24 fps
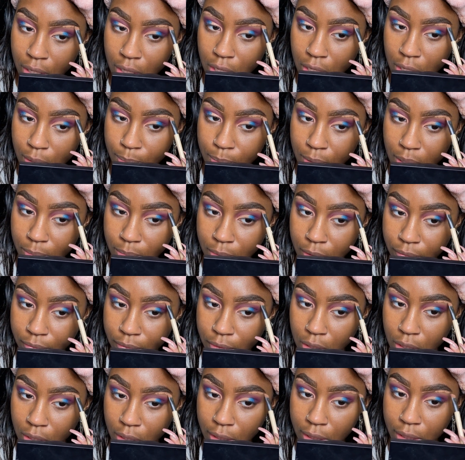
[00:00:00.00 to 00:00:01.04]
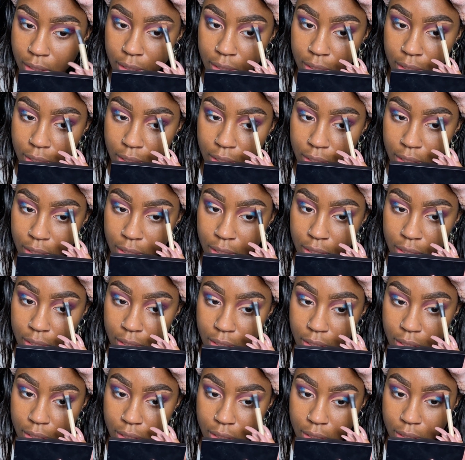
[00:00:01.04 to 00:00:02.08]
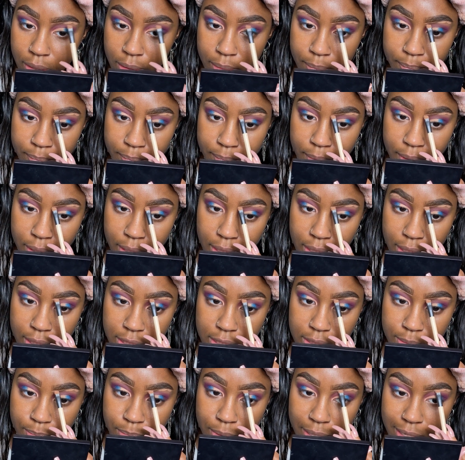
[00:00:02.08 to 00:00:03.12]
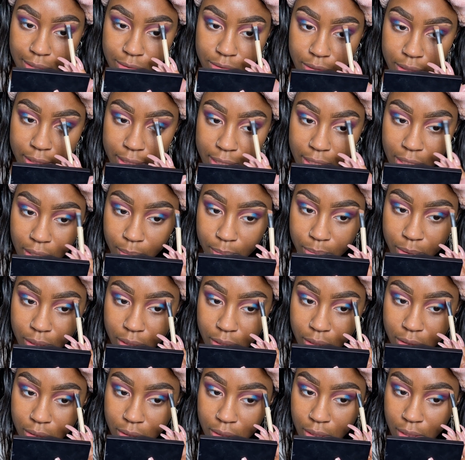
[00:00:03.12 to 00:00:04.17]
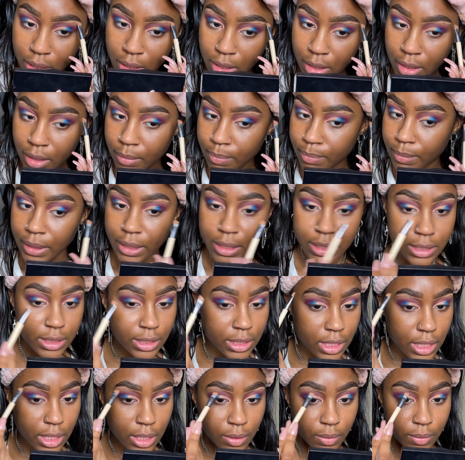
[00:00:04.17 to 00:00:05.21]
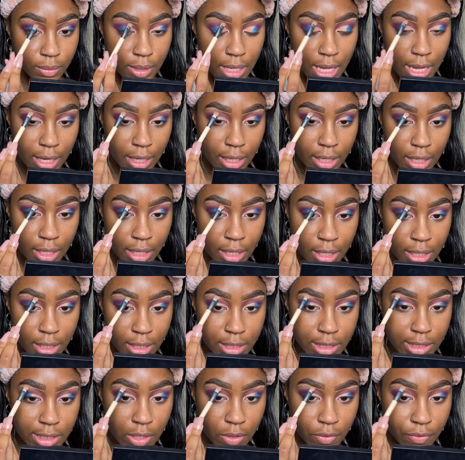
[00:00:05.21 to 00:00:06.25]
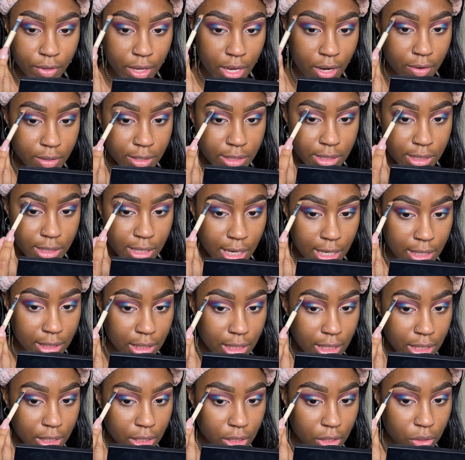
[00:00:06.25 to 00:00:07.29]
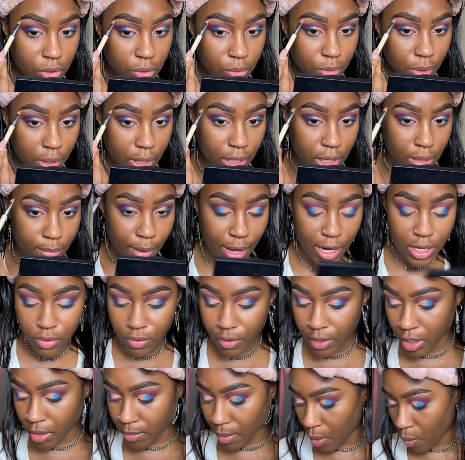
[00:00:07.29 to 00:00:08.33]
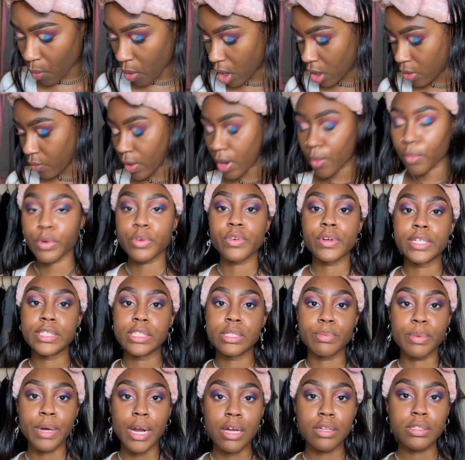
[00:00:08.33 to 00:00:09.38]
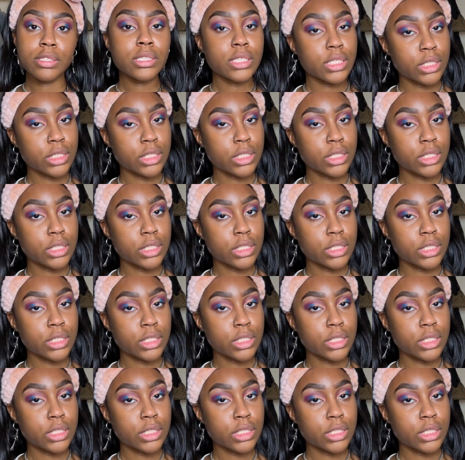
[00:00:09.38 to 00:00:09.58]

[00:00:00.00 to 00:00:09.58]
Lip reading: I'll probably vlog it. And these brows are getting plucked because no, like self-care is not letting you or anybody you care about walk around with crazy brows.